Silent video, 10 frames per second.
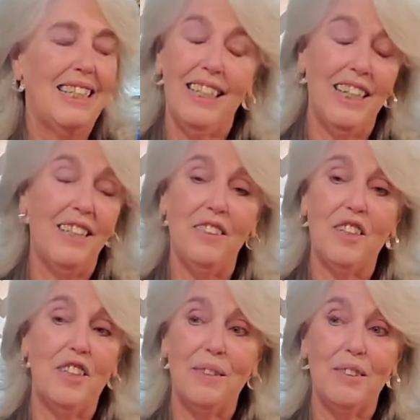You know, you
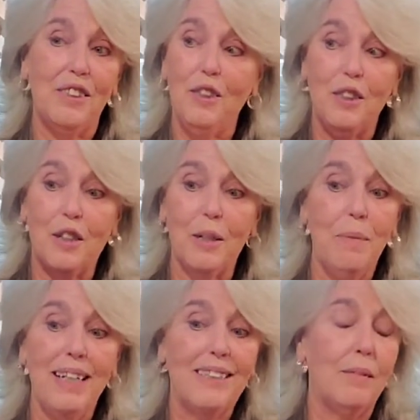could
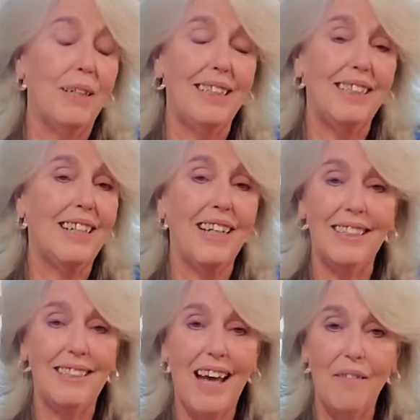make somebody's day
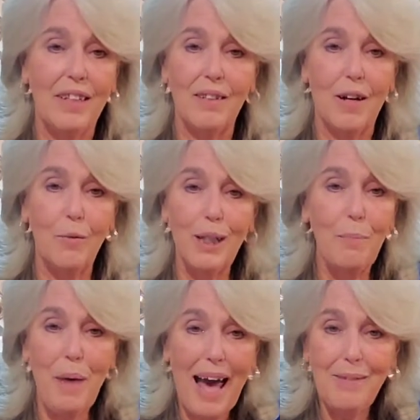that's having a really
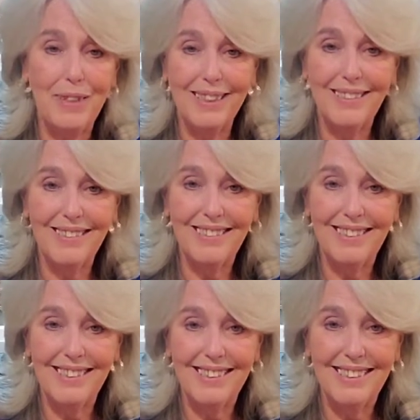bad one.
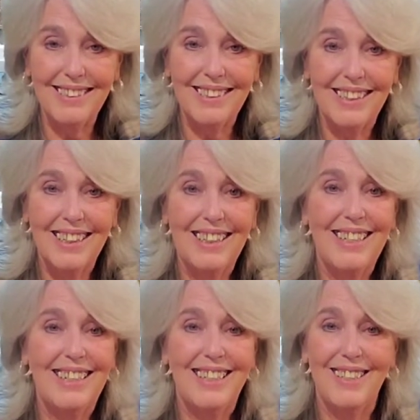
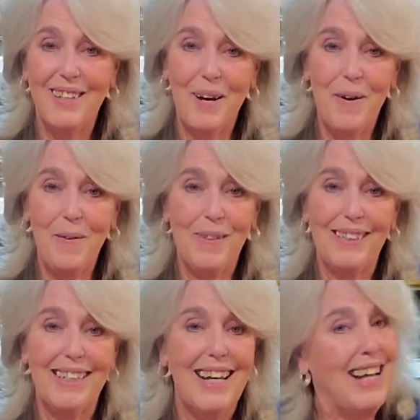So
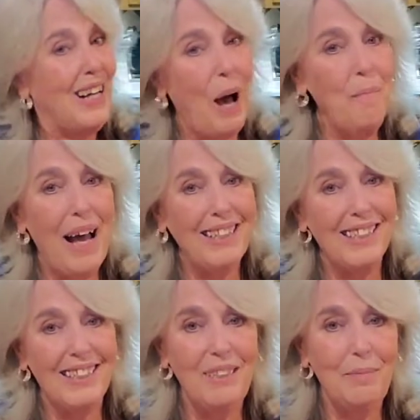come back to
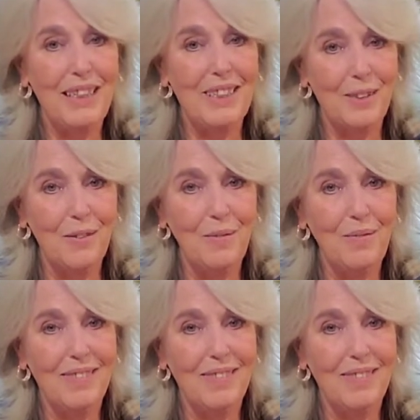see me soon.